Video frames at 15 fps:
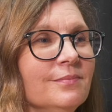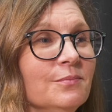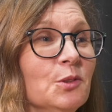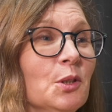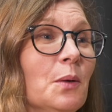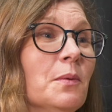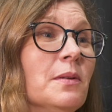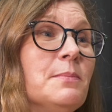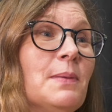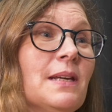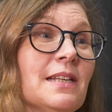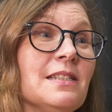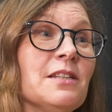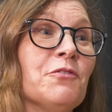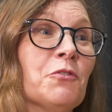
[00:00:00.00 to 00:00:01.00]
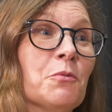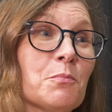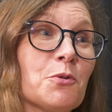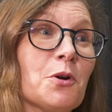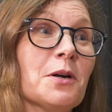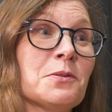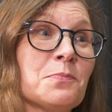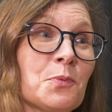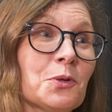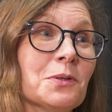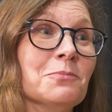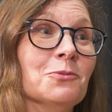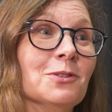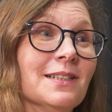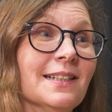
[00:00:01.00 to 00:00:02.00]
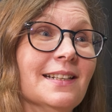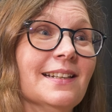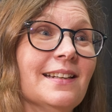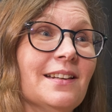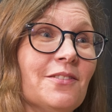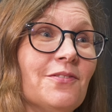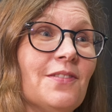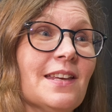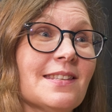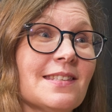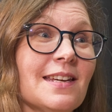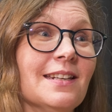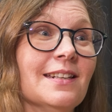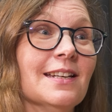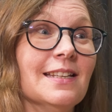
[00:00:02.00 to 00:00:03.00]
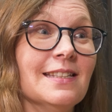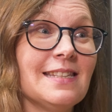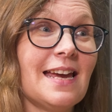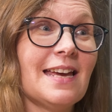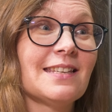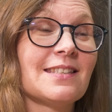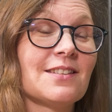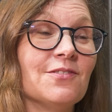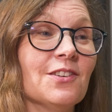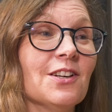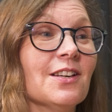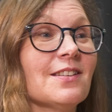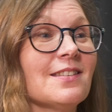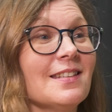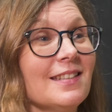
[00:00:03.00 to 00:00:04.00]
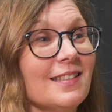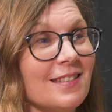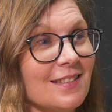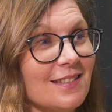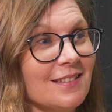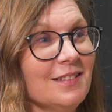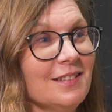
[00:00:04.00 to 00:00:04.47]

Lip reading: Well, it would be a different price point, wouldn't it, if they're sitting at a desk versus